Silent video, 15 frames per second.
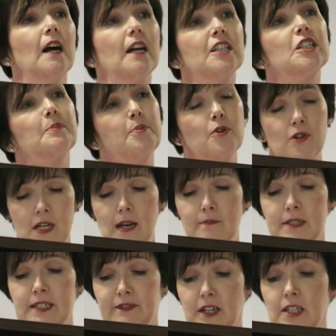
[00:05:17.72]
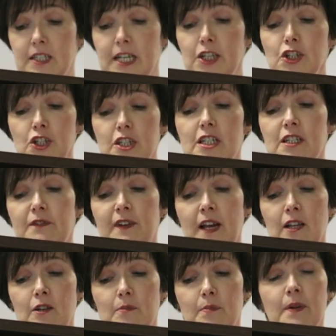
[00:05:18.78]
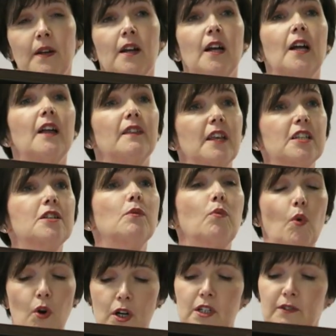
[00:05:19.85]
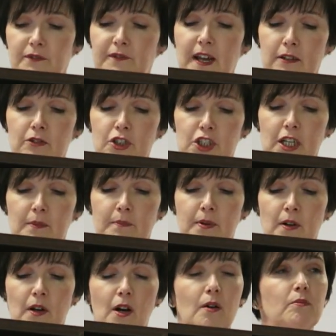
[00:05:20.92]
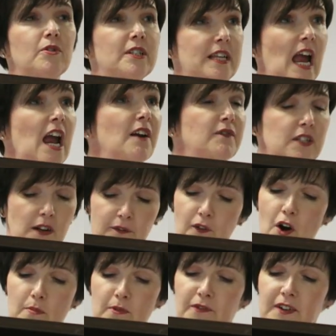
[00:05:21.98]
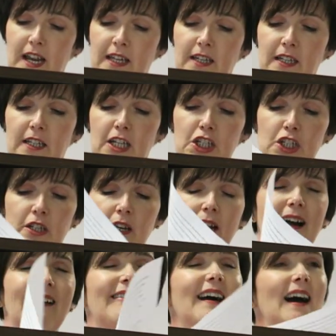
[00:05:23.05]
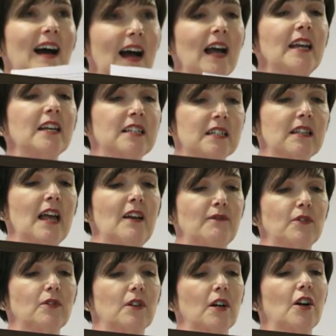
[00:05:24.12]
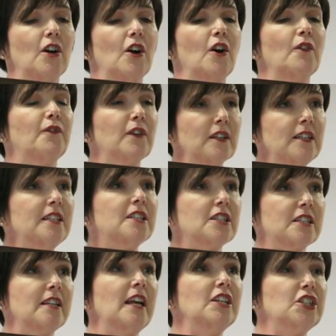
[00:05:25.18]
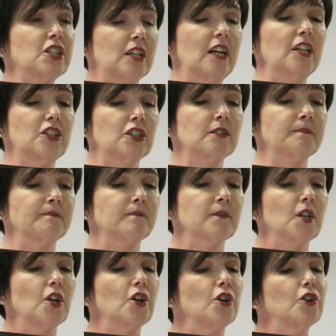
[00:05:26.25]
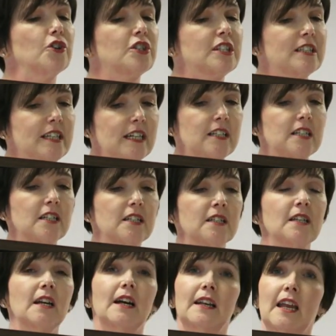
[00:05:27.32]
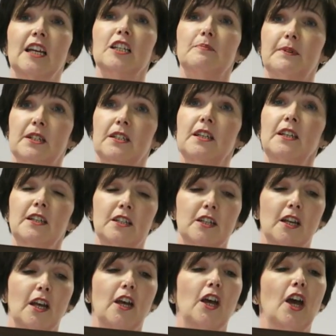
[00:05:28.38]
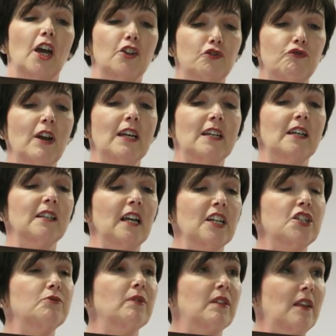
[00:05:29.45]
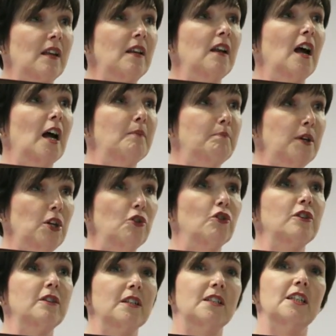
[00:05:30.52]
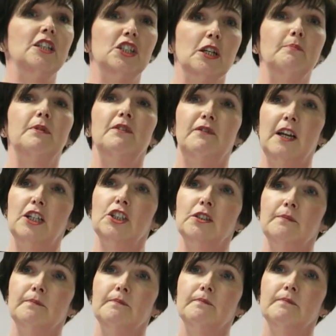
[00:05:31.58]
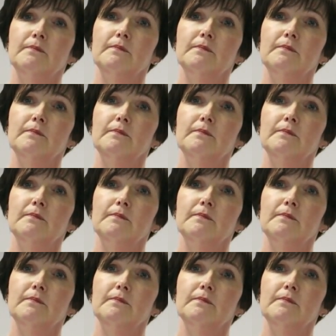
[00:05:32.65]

And as the programme continues to develop, this award of fellowship will serve as a form of recognition at the highest level for leaders in education whose status and expertise is recognised within and beyond the teaching profession.